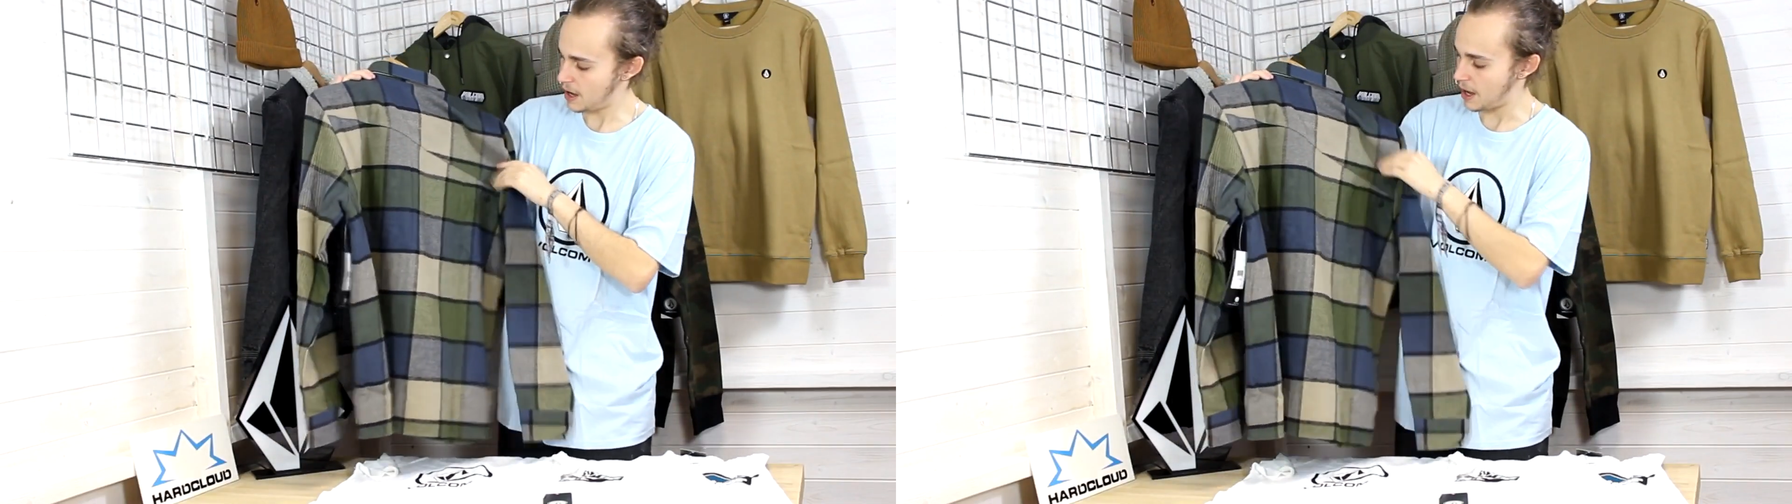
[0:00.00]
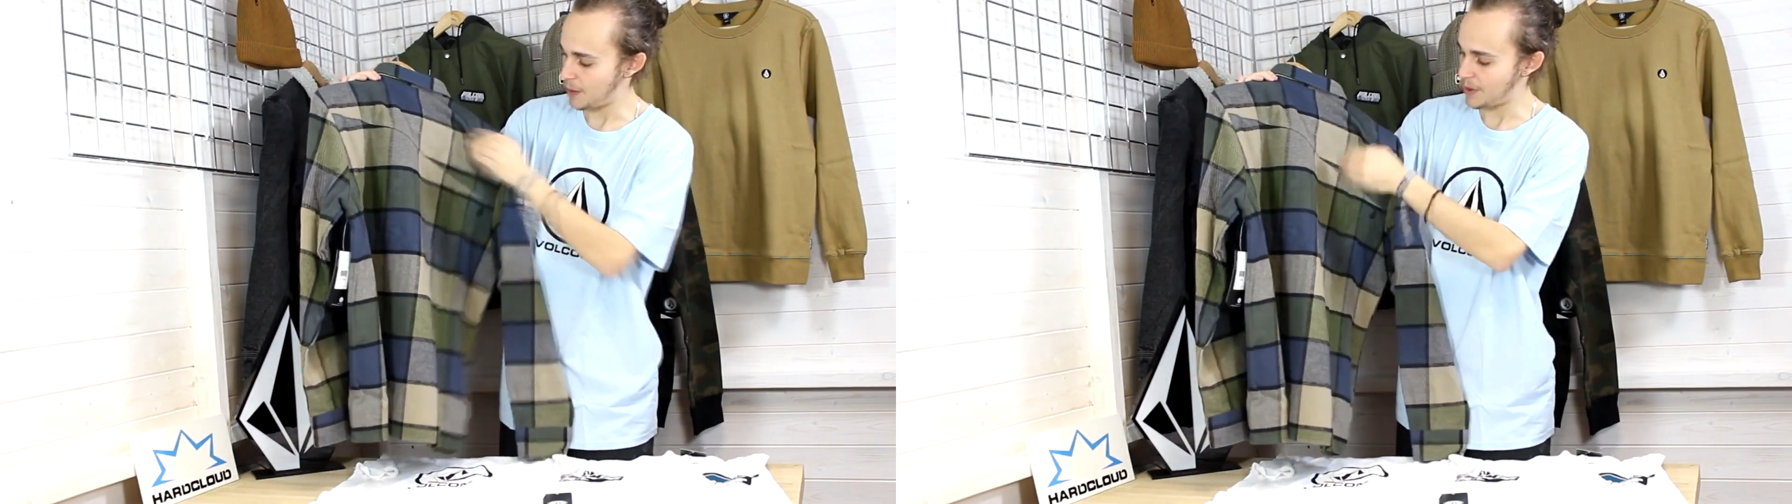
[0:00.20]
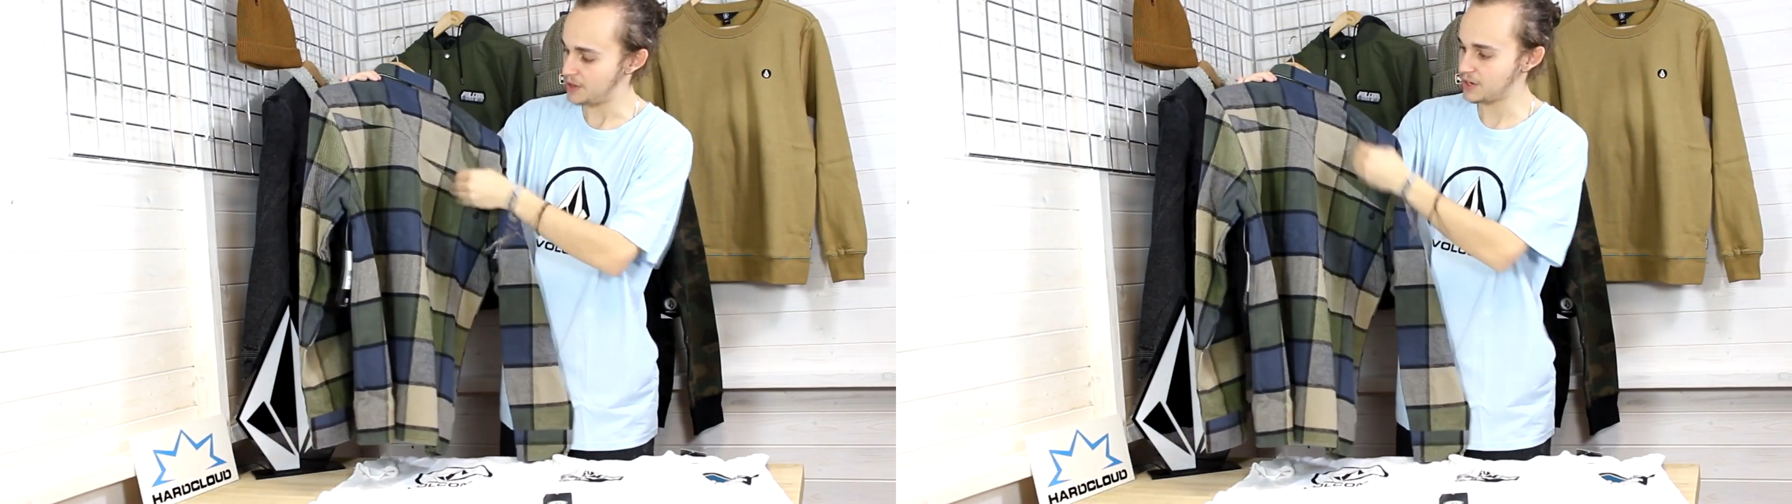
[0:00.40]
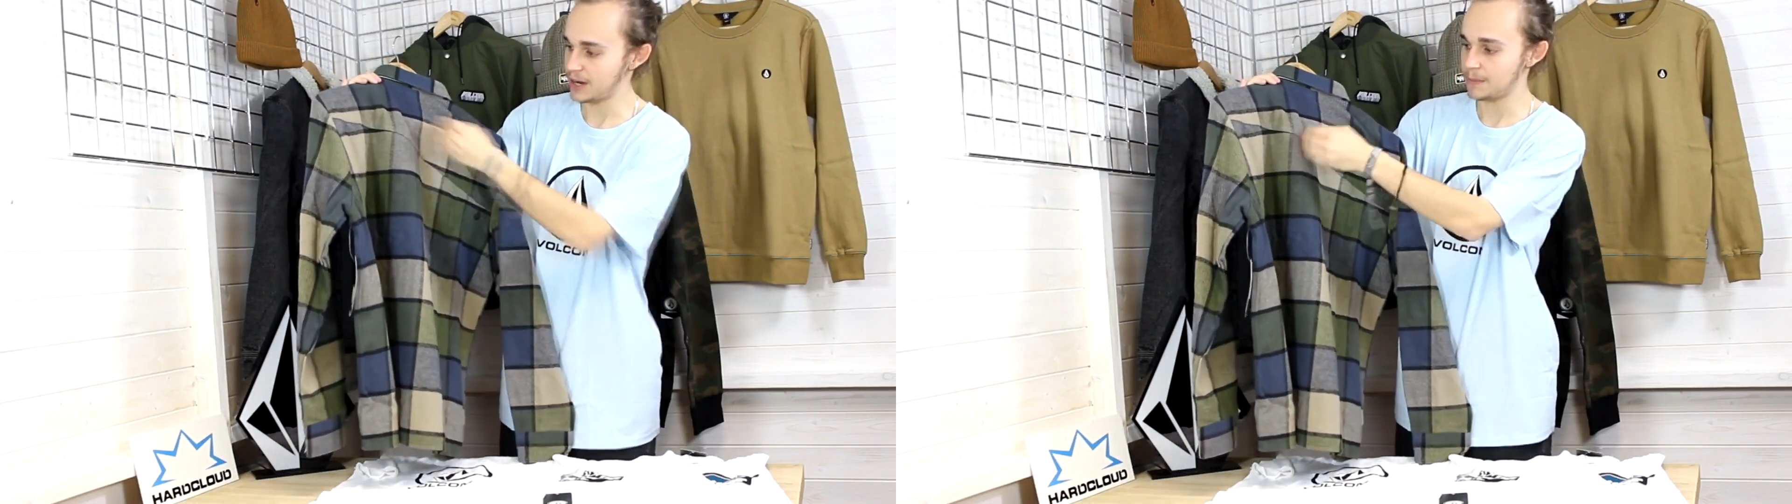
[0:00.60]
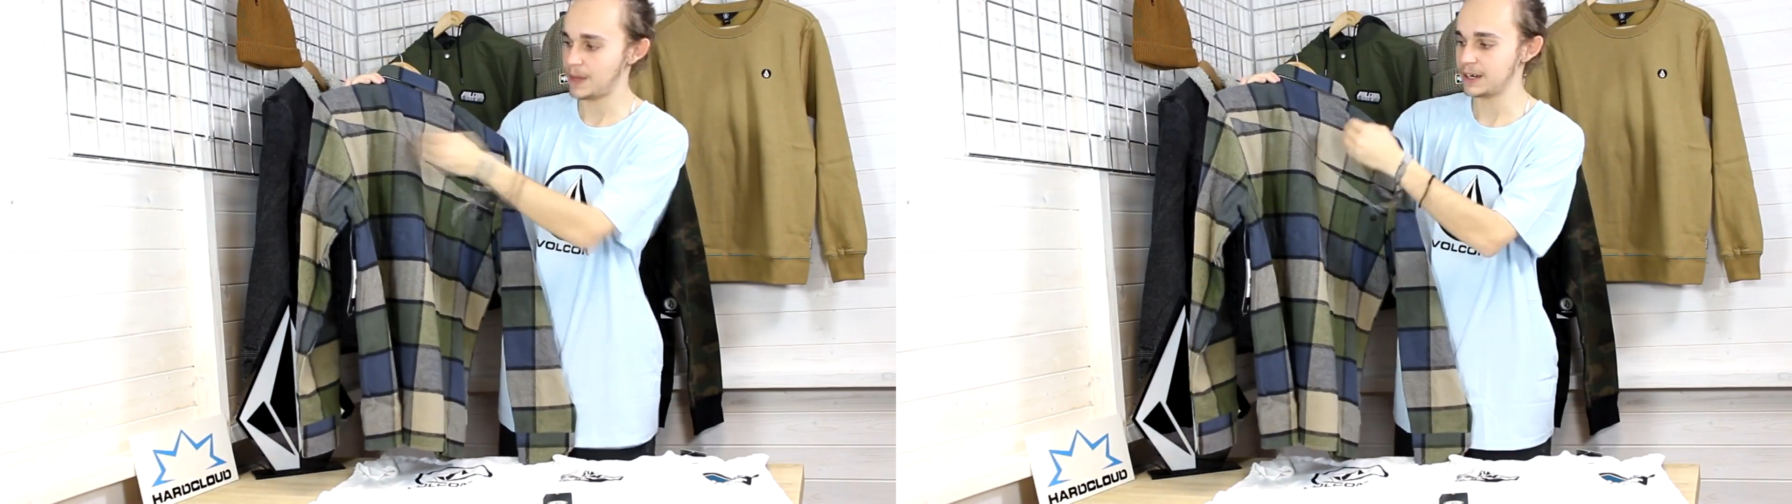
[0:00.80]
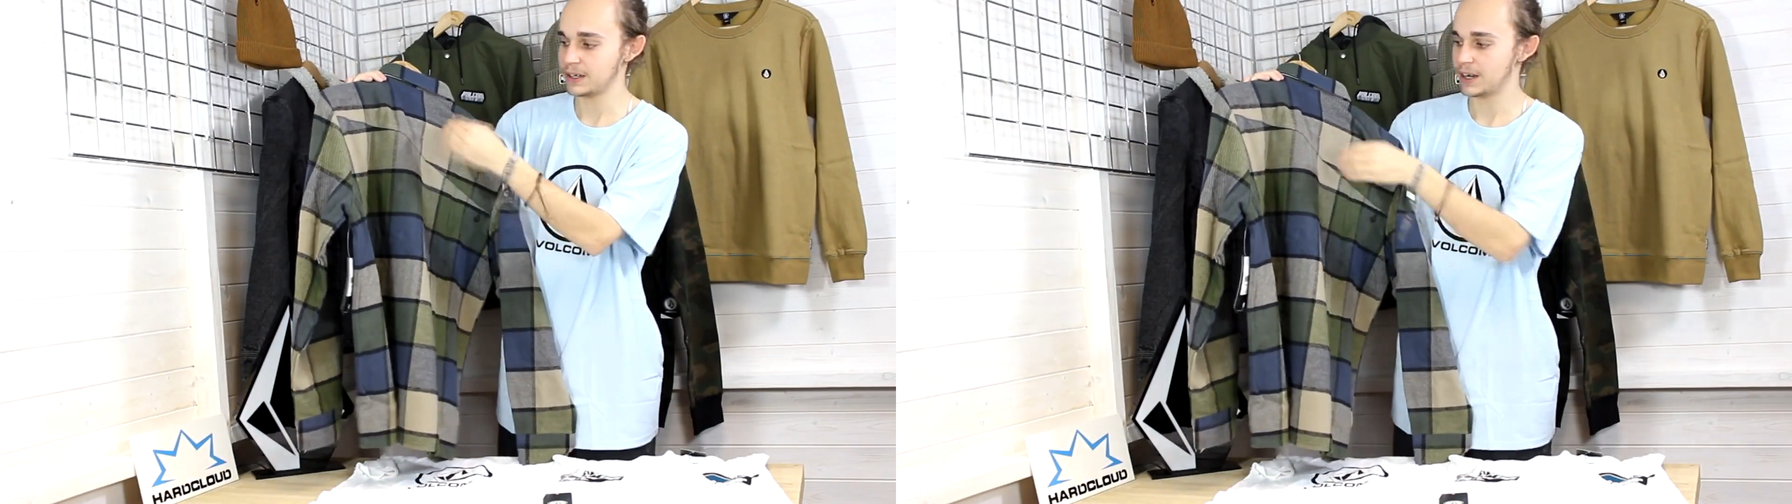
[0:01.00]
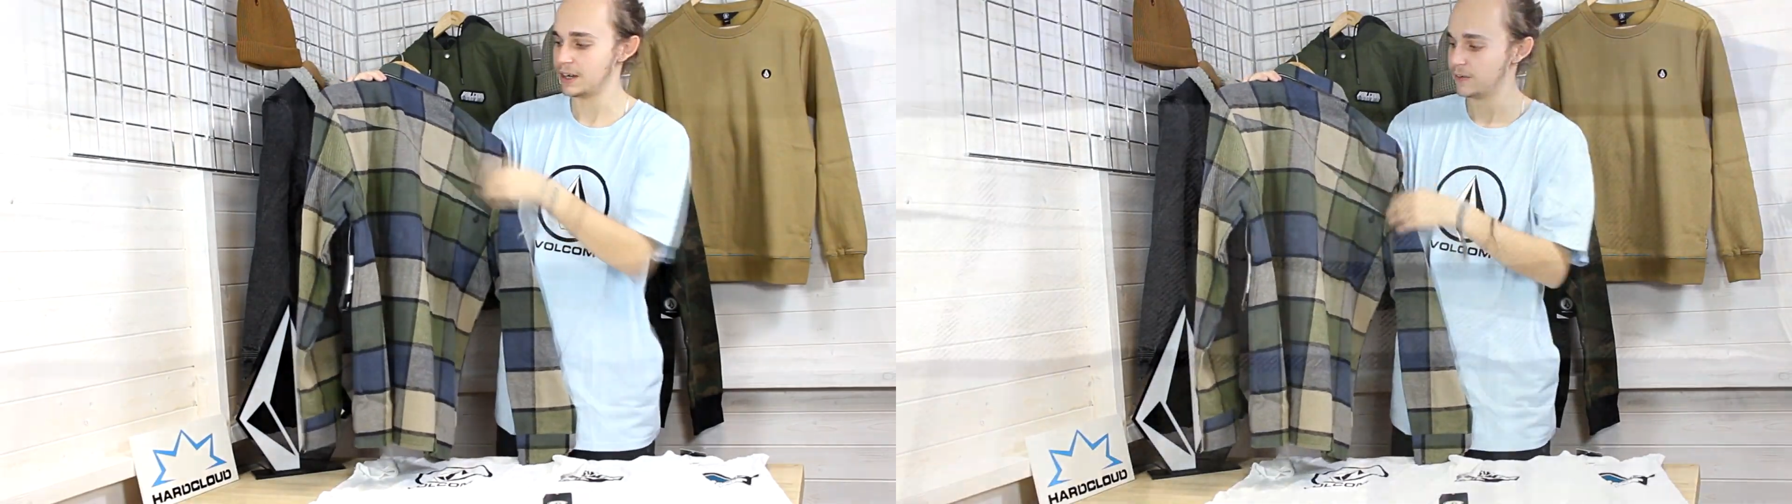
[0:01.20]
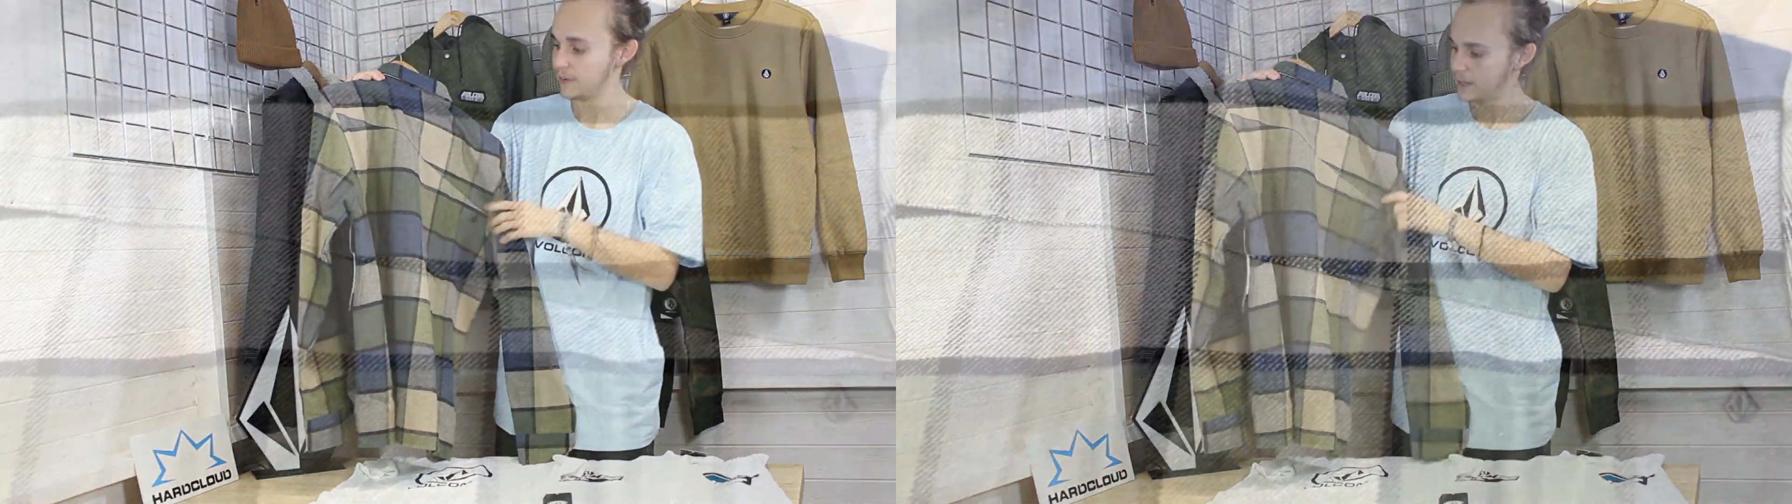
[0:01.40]
where the checkered pattern
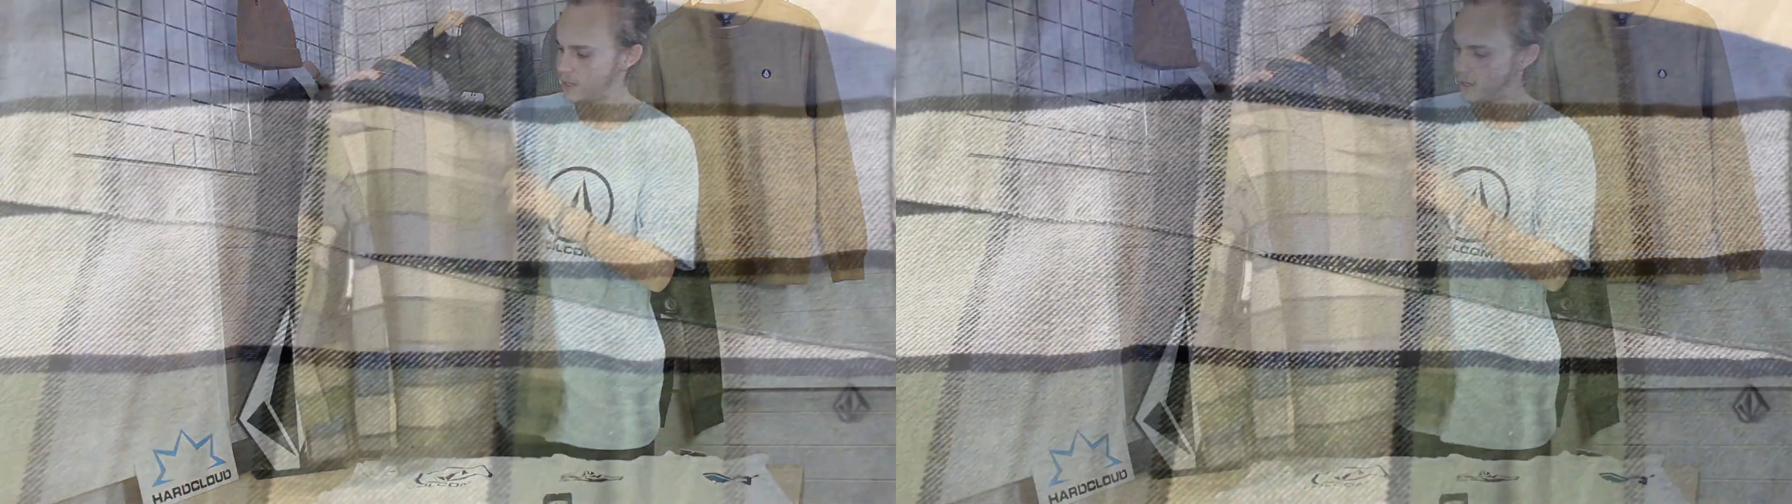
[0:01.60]
kind